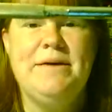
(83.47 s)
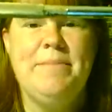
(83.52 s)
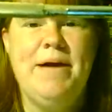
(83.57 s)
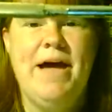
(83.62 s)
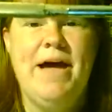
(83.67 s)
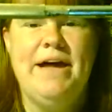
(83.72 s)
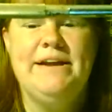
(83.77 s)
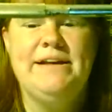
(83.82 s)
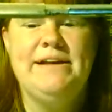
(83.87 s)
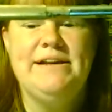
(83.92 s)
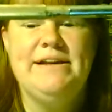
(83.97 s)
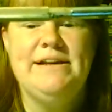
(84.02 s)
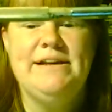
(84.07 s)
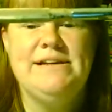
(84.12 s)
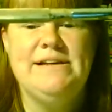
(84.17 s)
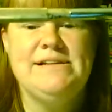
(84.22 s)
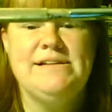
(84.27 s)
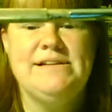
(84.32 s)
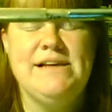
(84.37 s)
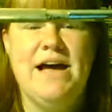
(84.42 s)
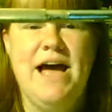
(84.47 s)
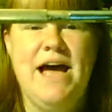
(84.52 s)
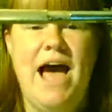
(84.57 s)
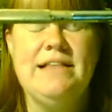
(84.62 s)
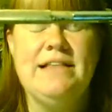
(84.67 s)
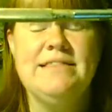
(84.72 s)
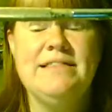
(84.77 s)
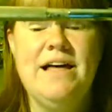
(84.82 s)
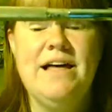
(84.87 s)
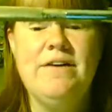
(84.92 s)
about it is
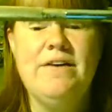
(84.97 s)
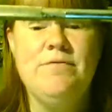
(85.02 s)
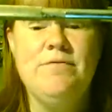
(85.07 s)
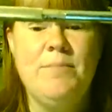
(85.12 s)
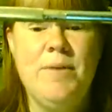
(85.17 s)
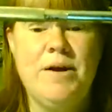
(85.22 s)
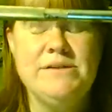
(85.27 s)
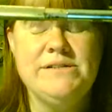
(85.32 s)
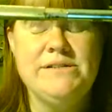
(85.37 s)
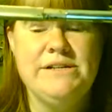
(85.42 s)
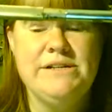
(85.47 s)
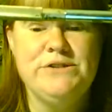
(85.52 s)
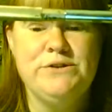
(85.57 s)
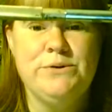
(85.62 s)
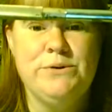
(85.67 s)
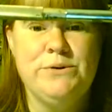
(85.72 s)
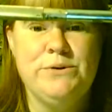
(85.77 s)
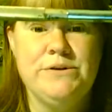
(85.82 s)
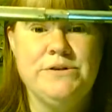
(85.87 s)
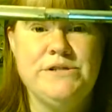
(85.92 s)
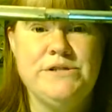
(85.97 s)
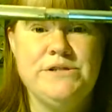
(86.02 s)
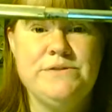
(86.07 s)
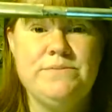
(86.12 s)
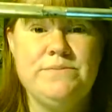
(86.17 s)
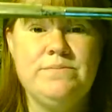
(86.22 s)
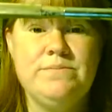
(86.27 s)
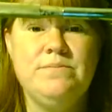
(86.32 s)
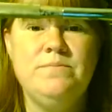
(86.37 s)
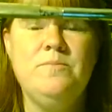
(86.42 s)
I love multi-tools,
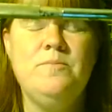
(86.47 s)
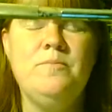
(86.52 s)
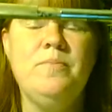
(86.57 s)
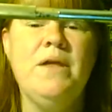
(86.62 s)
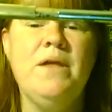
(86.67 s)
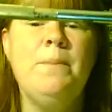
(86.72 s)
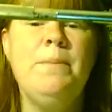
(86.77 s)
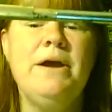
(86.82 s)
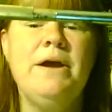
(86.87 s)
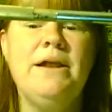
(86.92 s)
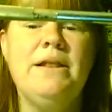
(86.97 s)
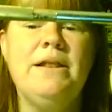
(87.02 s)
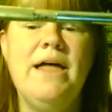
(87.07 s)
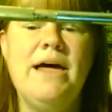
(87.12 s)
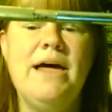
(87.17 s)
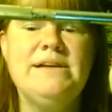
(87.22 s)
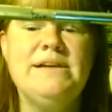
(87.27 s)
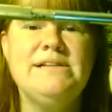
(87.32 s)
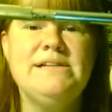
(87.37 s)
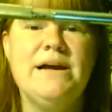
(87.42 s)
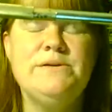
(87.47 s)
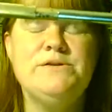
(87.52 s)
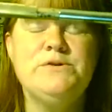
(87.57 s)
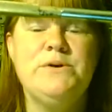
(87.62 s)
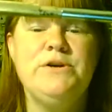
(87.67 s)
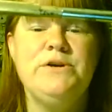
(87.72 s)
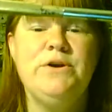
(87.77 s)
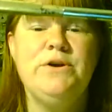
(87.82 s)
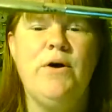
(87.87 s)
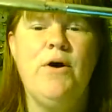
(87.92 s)
but a lot of times
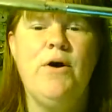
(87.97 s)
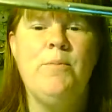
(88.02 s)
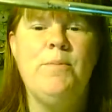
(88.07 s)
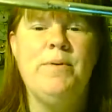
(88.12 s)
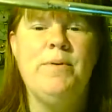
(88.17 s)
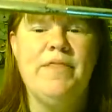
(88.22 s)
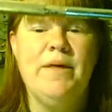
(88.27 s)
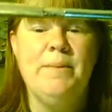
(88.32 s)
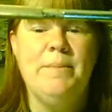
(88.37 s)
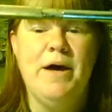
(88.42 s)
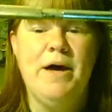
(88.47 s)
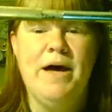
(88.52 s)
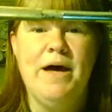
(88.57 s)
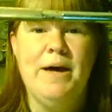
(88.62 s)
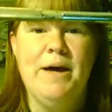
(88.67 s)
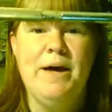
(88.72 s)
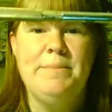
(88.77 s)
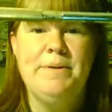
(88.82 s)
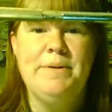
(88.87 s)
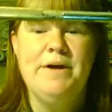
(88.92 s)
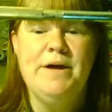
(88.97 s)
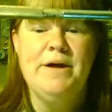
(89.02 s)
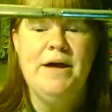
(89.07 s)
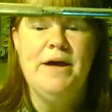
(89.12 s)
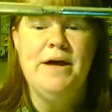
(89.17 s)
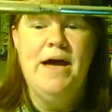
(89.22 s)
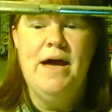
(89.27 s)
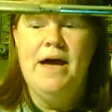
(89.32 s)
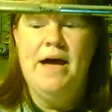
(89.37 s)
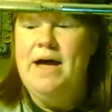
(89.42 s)
when you open them up,
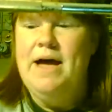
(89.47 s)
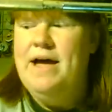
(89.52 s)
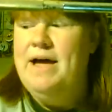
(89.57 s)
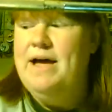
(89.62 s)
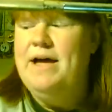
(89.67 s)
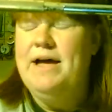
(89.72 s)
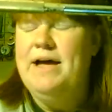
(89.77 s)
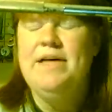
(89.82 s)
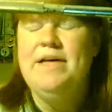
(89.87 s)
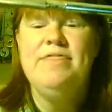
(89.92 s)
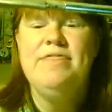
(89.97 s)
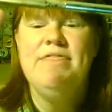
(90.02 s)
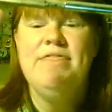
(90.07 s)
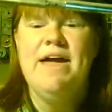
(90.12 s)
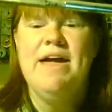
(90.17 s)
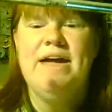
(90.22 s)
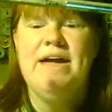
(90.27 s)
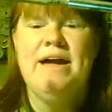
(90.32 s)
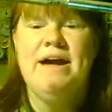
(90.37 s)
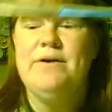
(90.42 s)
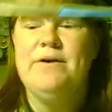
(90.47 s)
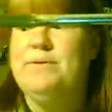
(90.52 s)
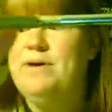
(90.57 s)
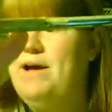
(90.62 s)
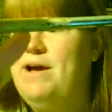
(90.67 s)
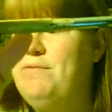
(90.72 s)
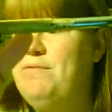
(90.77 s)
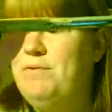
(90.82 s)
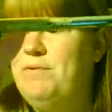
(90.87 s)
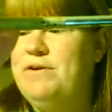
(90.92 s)
I don't
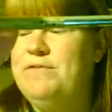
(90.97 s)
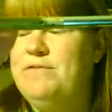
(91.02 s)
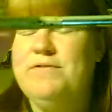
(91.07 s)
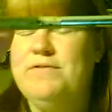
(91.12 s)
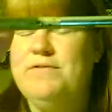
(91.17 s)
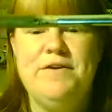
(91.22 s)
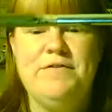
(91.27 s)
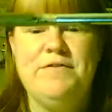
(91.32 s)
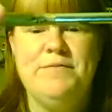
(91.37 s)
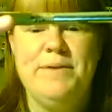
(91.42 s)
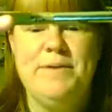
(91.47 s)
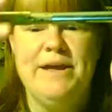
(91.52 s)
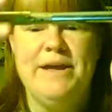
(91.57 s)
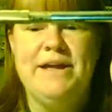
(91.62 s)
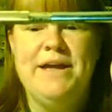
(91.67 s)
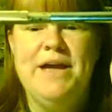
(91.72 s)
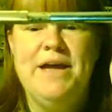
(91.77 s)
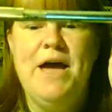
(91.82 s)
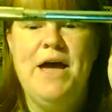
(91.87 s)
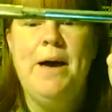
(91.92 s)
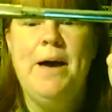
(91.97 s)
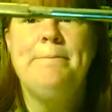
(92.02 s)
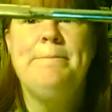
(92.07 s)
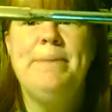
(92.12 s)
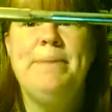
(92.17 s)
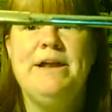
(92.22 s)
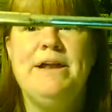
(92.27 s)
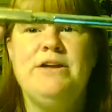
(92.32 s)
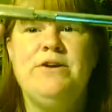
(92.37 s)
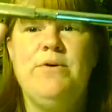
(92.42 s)
have one in front of me,
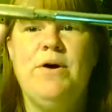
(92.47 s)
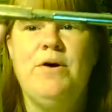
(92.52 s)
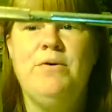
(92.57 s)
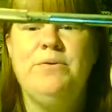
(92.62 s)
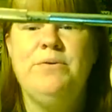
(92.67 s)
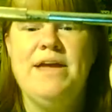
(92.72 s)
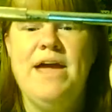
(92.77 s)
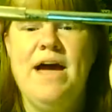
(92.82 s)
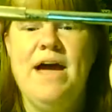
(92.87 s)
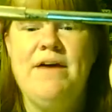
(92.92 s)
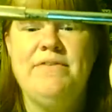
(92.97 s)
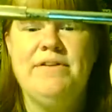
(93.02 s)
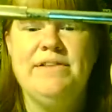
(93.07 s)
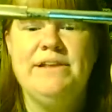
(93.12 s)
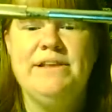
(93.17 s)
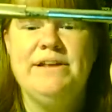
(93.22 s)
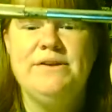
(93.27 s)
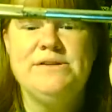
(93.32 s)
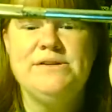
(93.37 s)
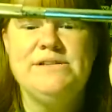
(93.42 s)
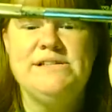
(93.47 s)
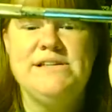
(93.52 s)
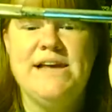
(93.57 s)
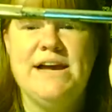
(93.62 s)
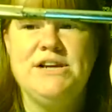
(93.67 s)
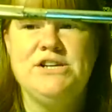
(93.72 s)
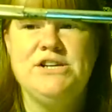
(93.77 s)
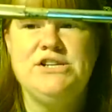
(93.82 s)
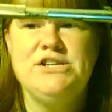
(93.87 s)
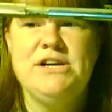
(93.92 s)
but you only have a little
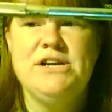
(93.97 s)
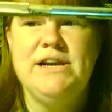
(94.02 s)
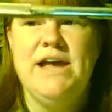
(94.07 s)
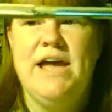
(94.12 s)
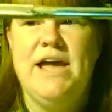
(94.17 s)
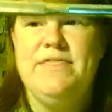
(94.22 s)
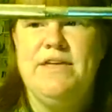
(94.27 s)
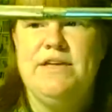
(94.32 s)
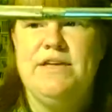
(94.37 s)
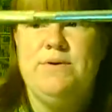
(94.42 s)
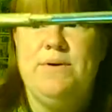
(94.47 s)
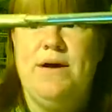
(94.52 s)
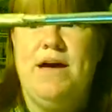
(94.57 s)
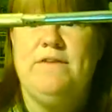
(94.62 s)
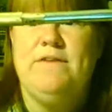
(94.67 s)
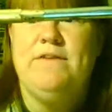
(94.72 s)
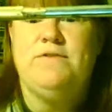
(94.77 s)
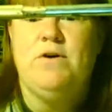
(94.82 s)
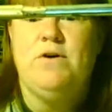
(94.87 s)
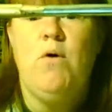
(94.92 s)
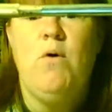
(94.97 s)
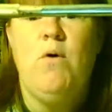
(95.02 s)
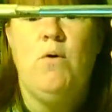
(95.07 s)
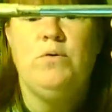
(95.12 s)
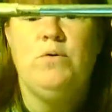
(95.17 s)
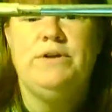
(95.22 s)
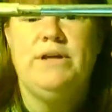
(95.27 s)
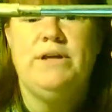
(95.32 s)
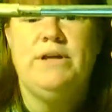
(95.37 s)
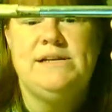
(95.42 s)
section and then you have to
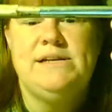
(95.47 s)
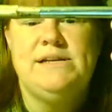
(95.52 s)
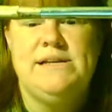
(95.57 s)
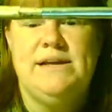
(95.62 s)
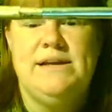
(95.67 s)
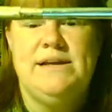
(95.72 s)
hold it